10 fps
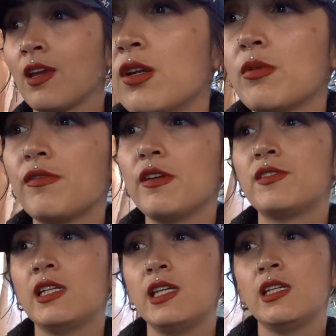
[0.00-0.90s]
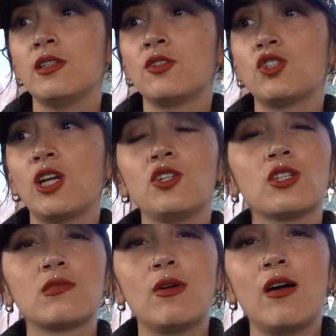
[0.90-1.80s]
Number 15,
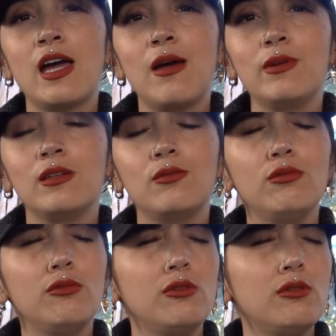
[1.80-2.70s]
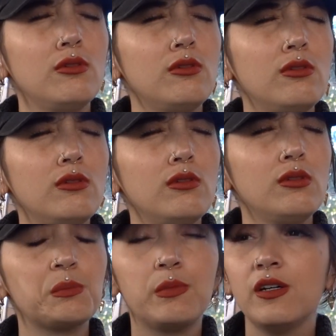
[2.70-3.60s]
change a small habit.
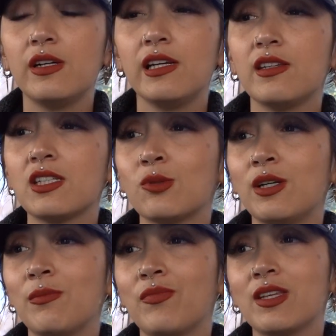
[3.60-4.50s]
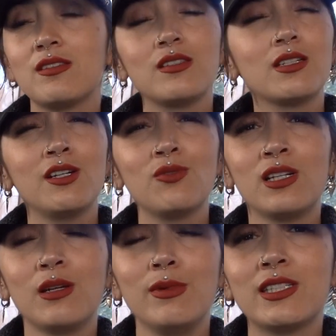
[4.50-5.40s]
Ooh, boy, this is a good
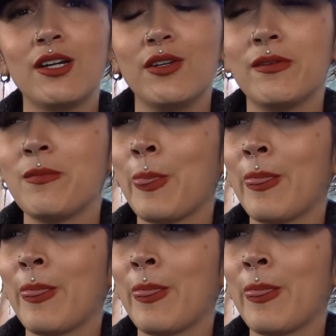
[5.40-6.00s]
one, let me tell you.